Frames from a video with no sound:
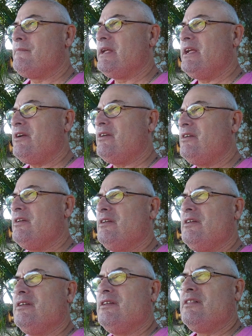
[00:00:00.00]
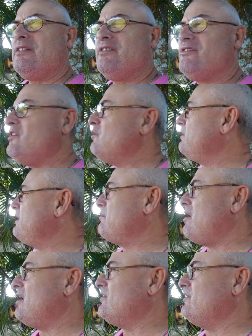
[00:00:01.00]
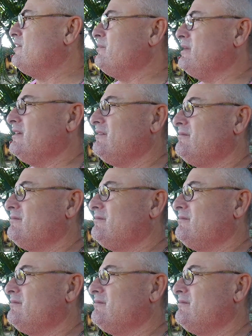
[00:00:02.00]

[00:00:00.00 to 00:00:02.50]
Here, there's nobody bothering me.